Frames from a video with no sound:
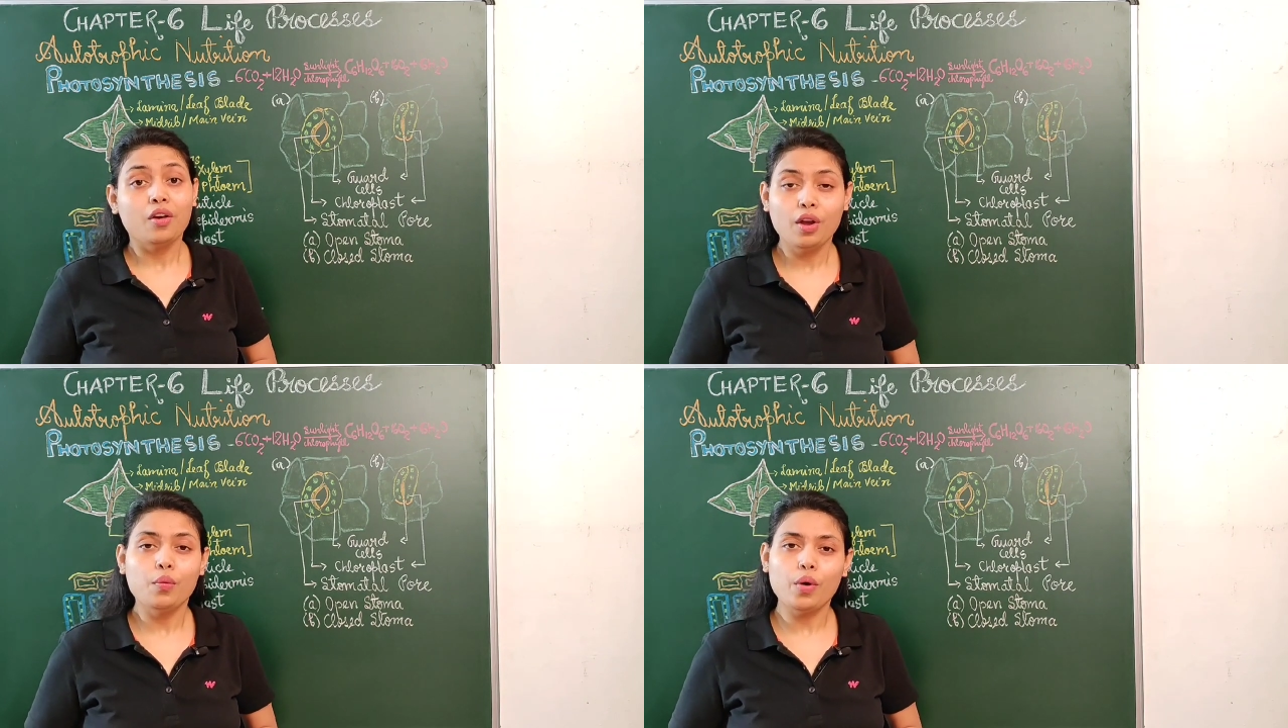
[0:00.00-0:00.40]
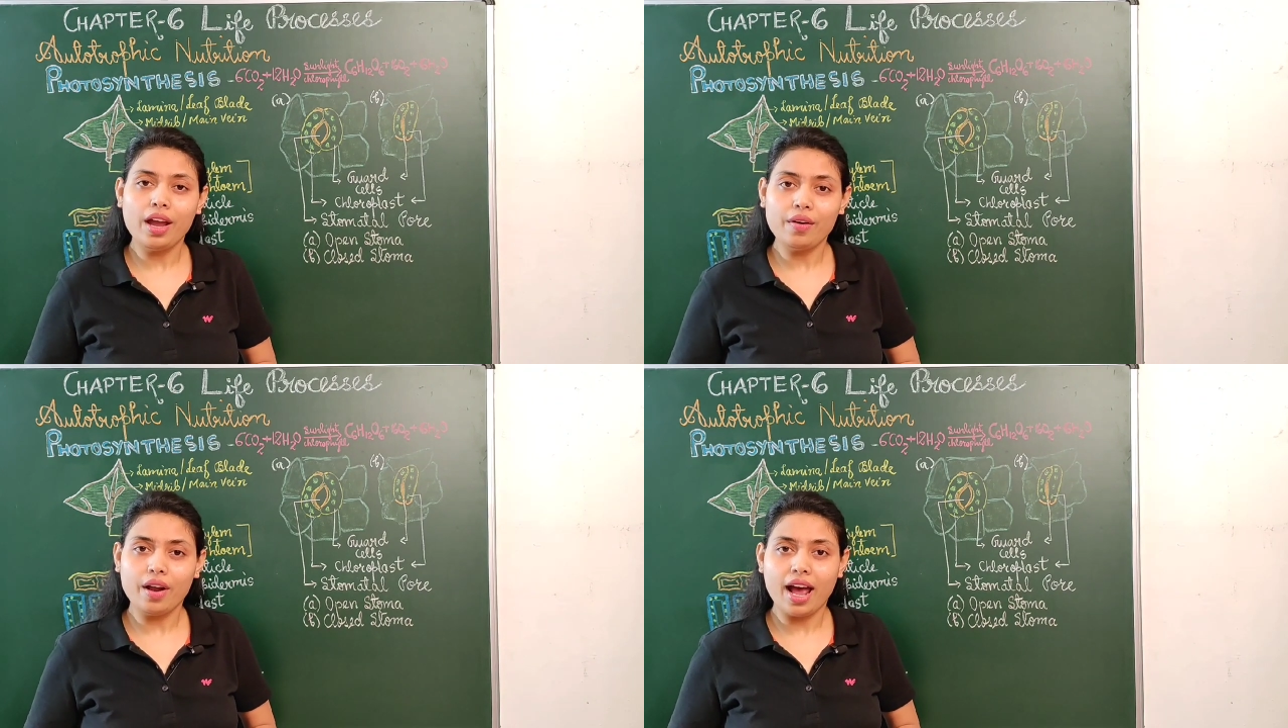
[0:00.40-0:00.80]

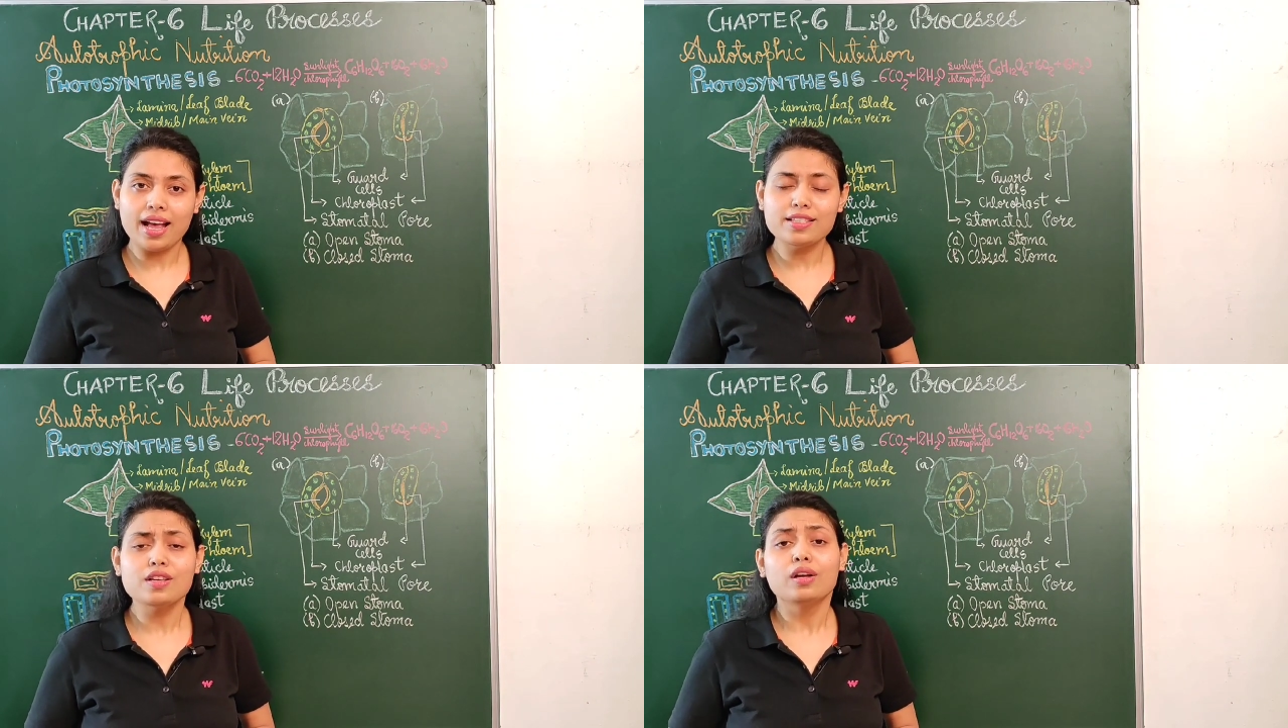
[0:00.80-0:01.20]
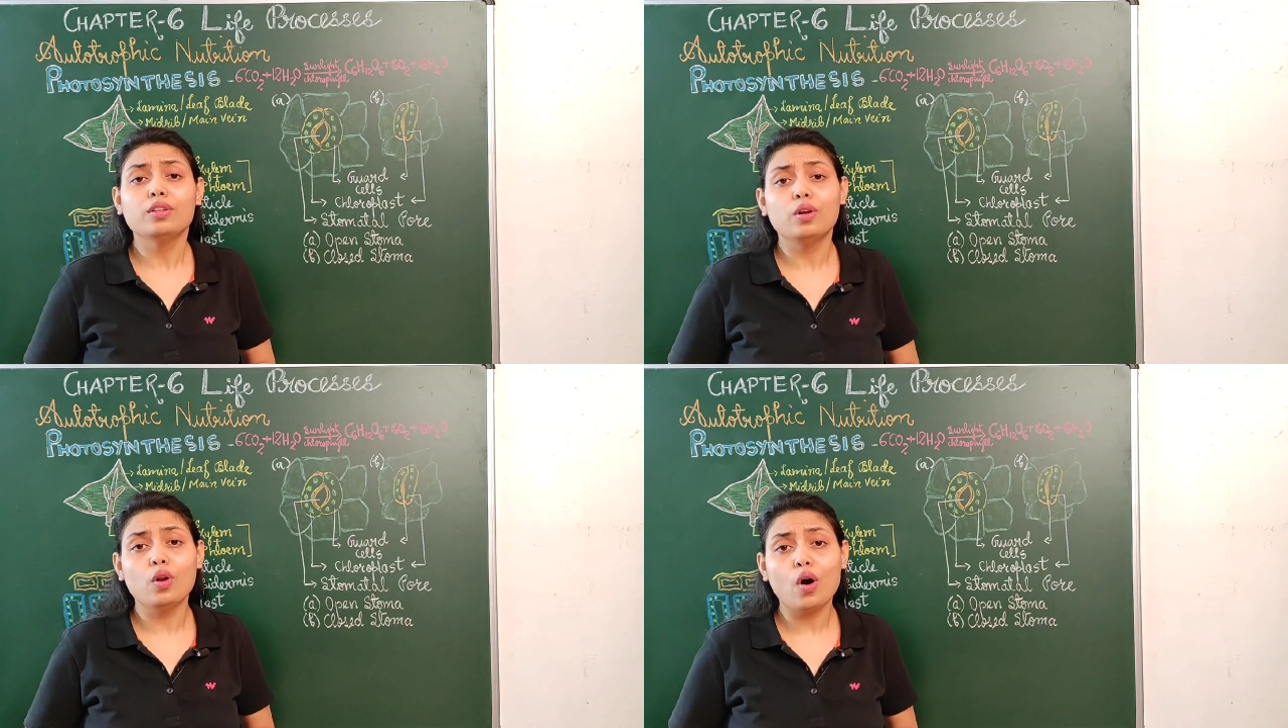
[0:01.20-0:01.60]
Whereas
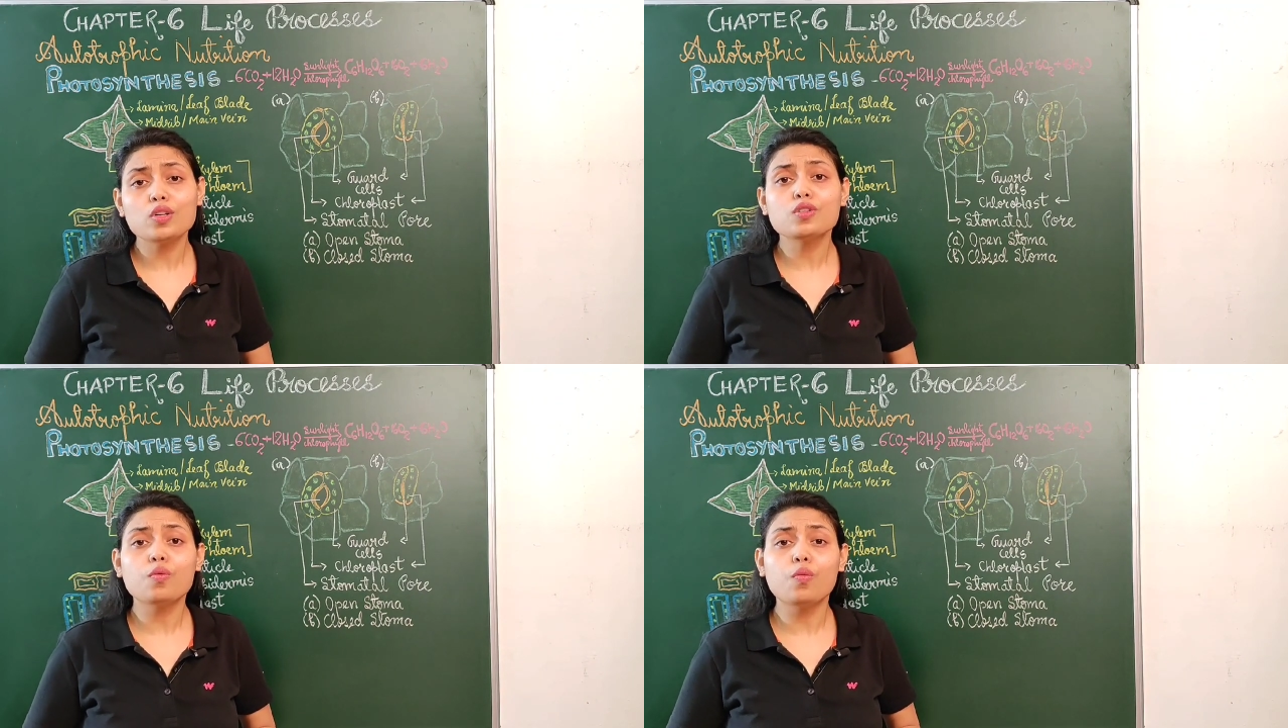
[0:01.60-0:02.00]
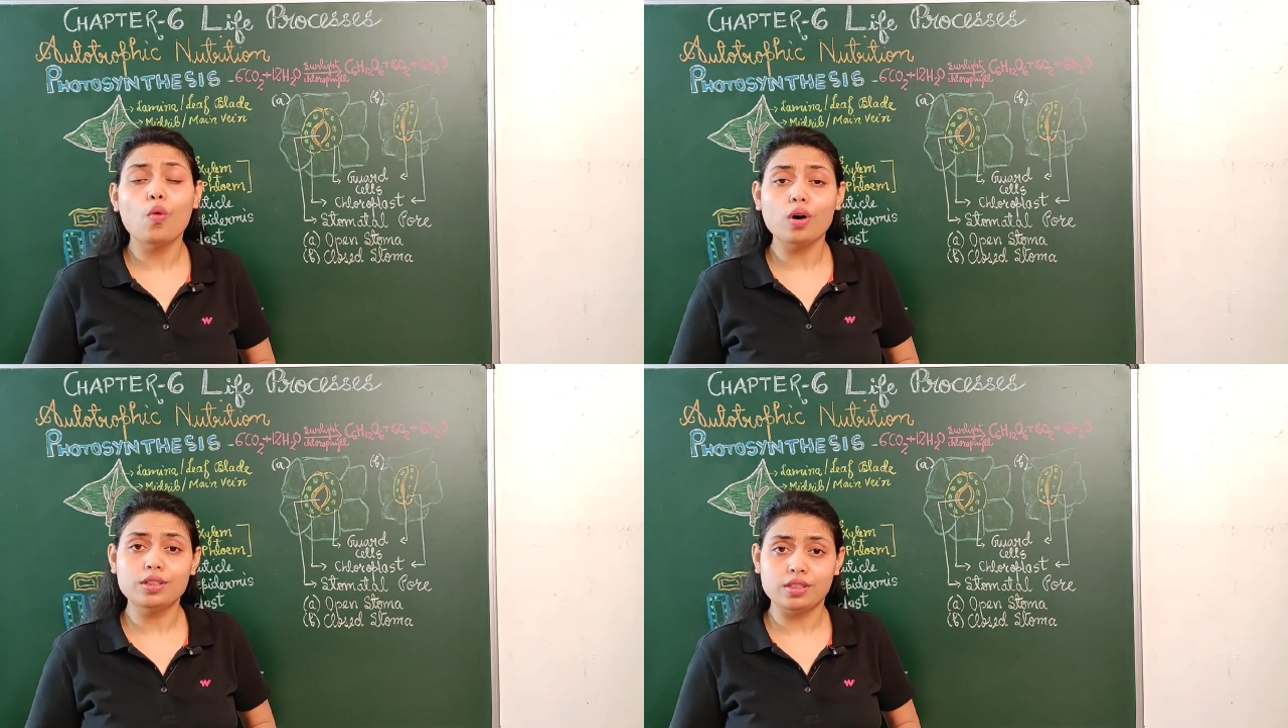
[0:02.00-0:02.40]
the loss of
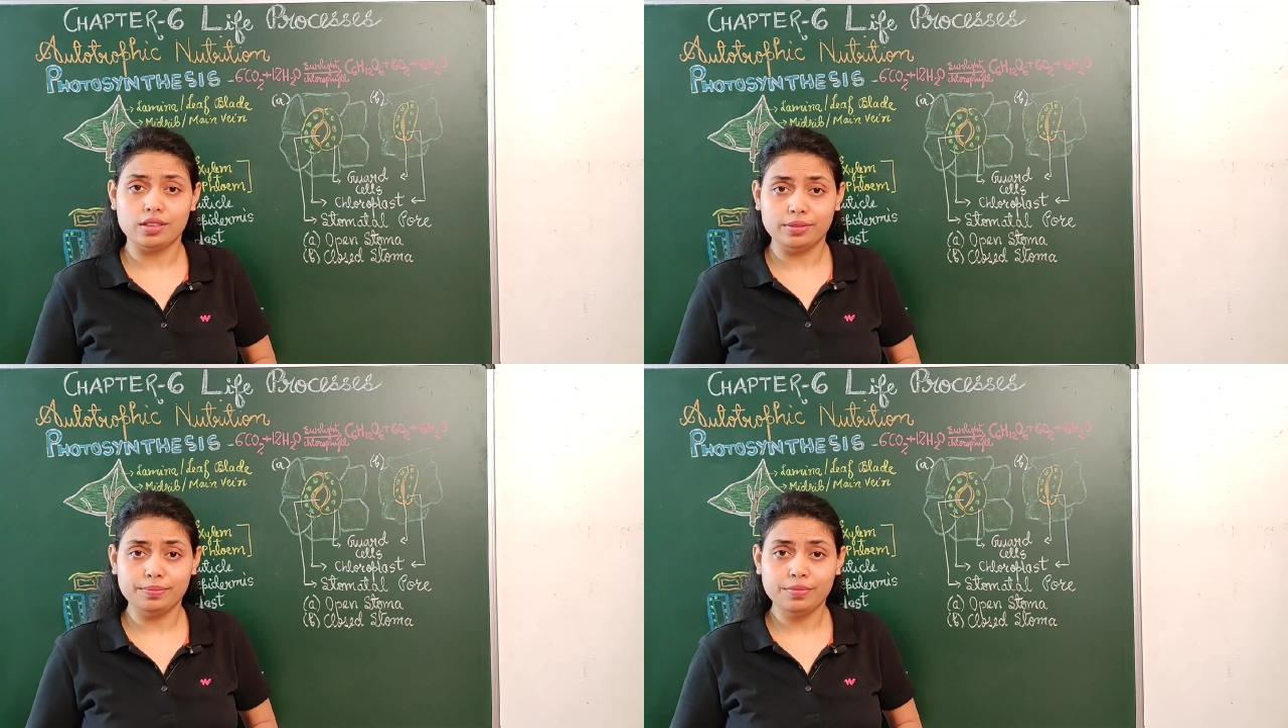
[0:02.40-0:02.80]
water